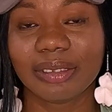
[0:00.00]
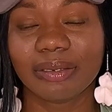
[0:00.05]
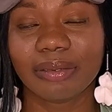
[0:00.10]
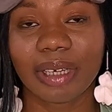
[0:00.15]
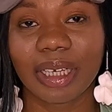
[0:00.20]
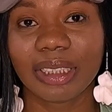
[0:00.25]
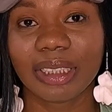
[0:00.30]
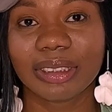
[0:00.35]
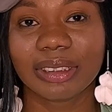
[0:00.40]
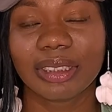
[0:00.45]

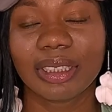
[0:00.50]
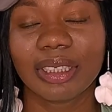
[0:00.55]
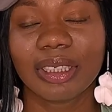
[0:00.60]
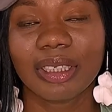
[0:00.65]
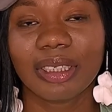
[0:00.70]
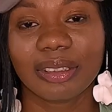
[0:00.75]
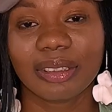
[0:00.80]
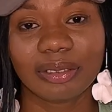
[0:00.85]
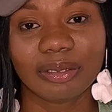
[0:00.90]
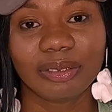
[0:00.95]
right?
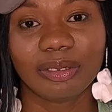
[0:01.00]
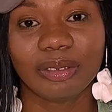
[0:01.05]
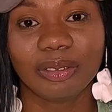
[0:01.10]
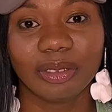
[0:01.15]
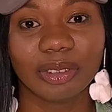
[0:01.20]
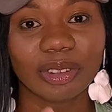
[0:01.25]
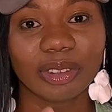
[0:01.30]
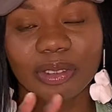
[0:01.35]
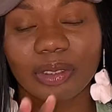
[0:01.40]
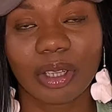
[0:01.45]

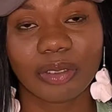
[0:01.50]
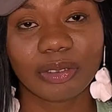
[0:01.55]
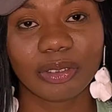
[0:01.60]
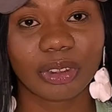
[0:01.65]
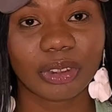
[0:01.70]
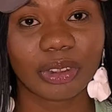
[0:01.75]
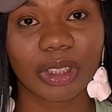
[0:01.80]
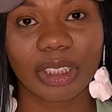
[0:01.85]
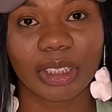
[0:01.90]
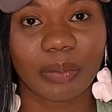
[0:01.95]
Just know how to
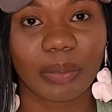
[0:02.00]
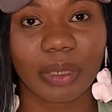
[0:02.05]
strike the